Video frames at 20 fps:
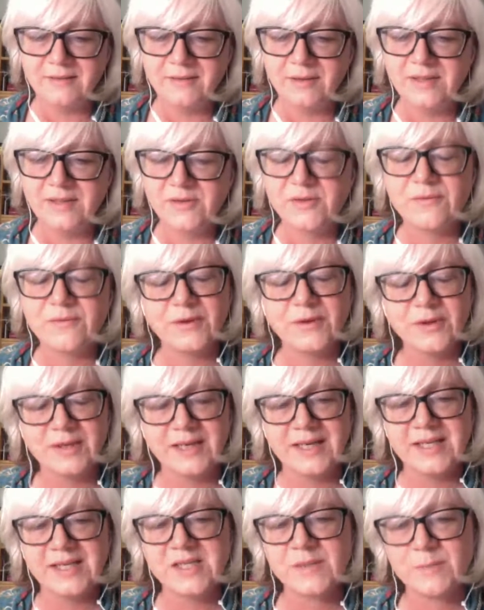full an
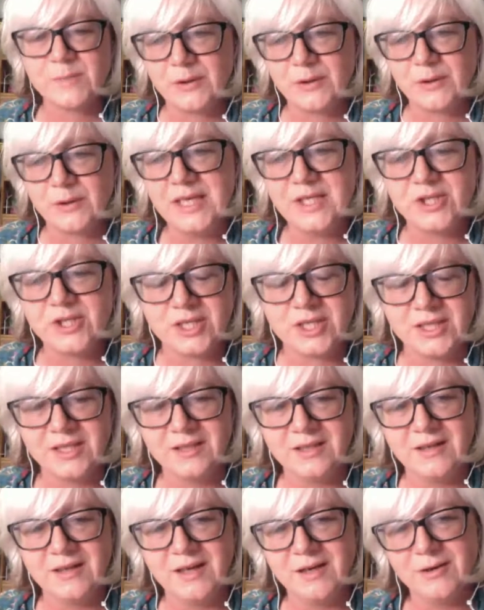exploration
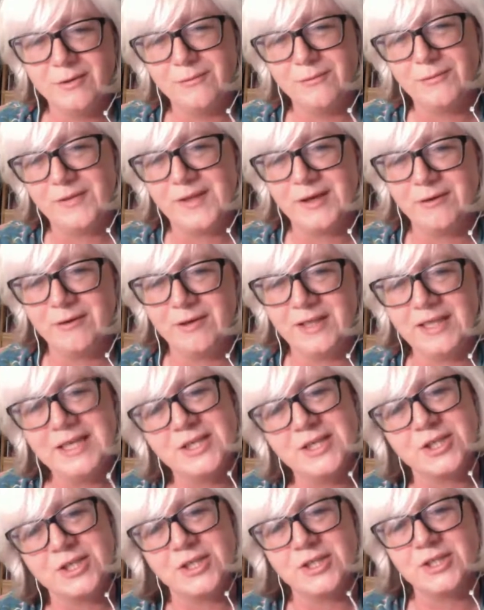of their
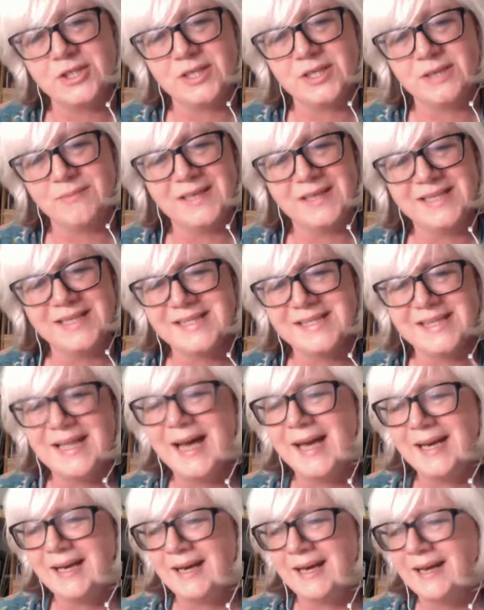relationship. And it's not
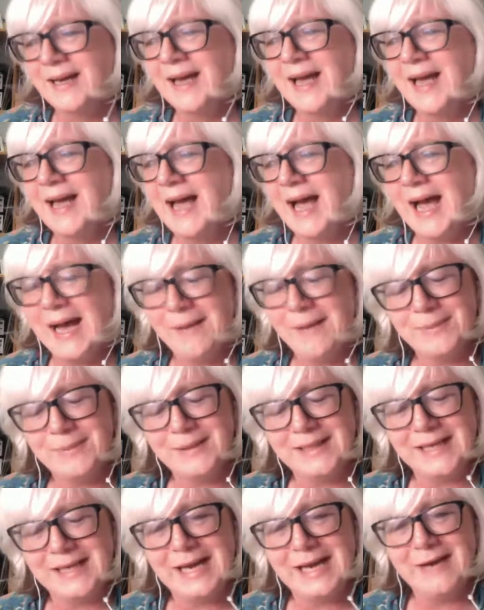a happily
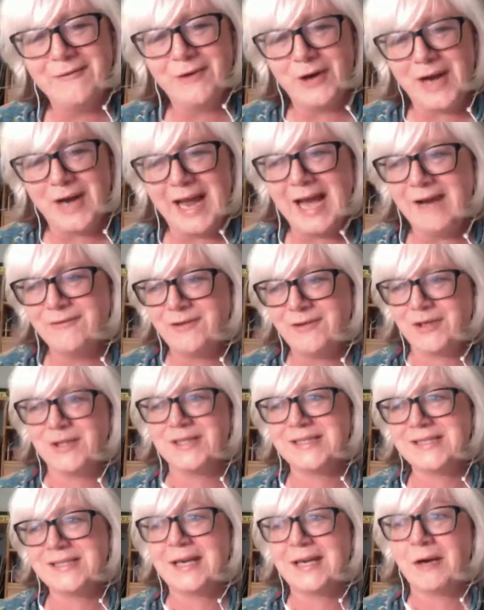ever after. It's
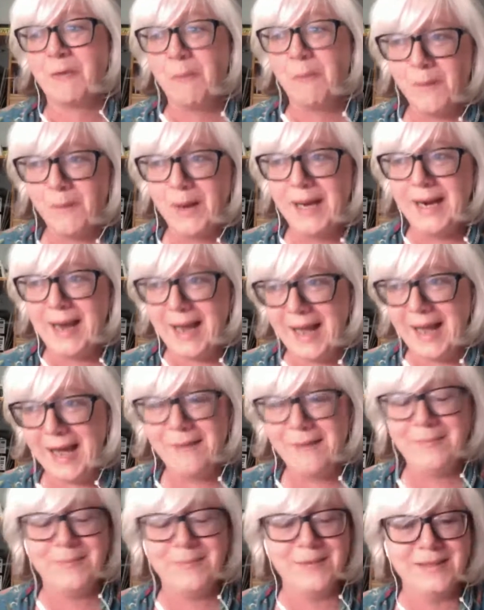like what
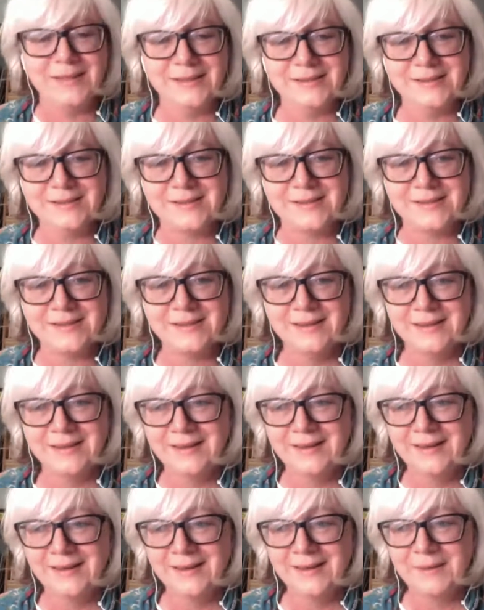happens
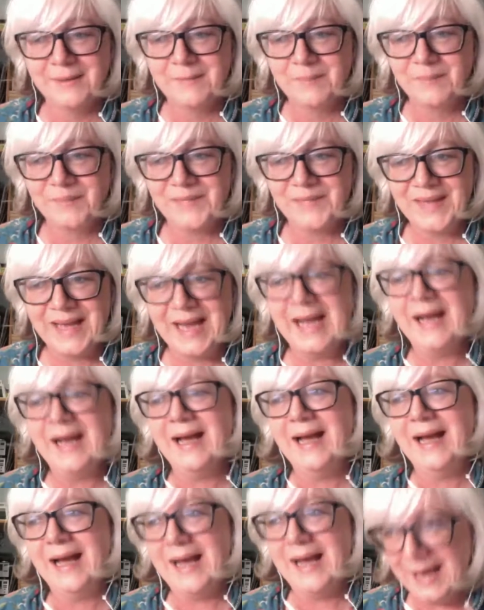
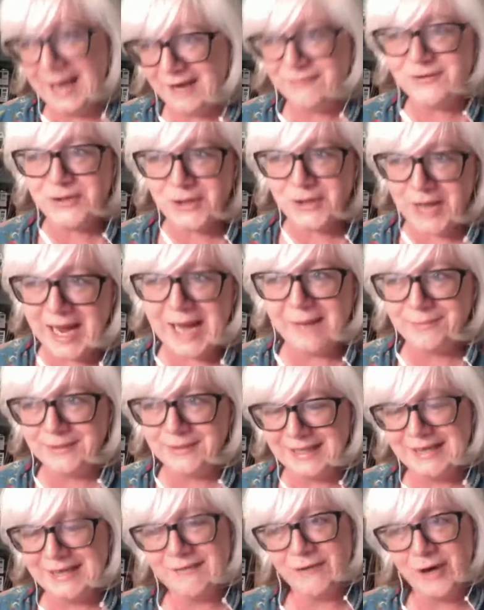after happily
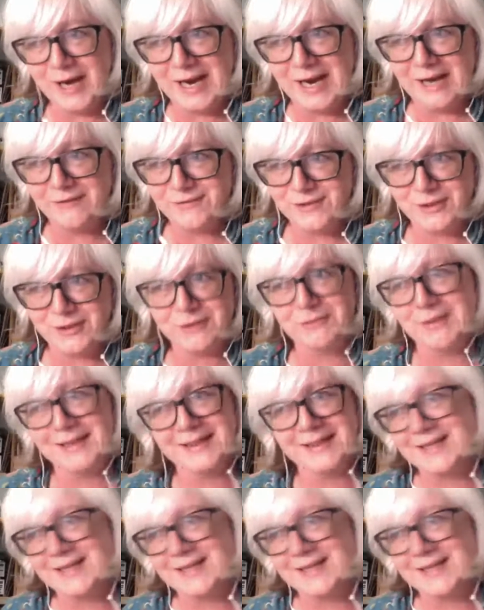ever after when things